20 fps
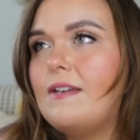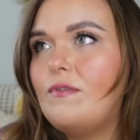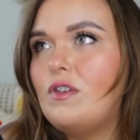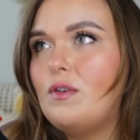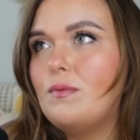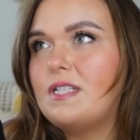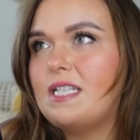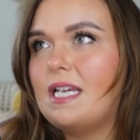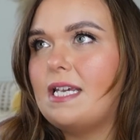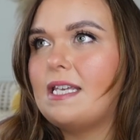if you
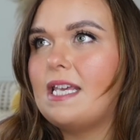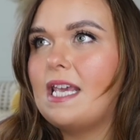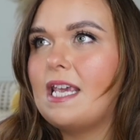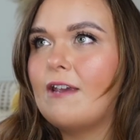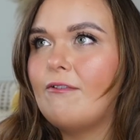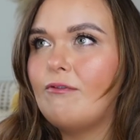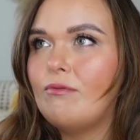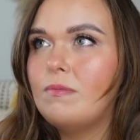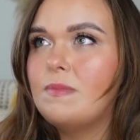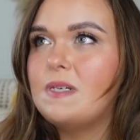were taking
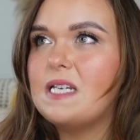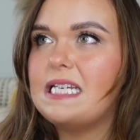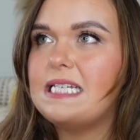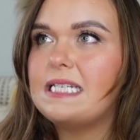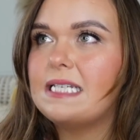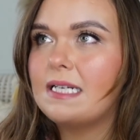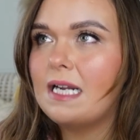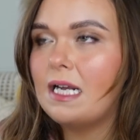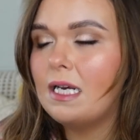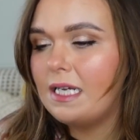it from day
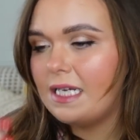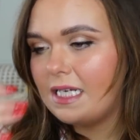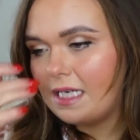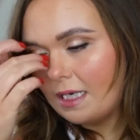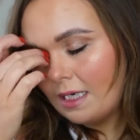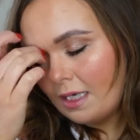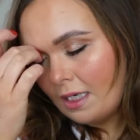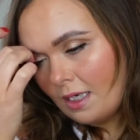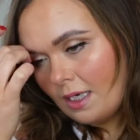to night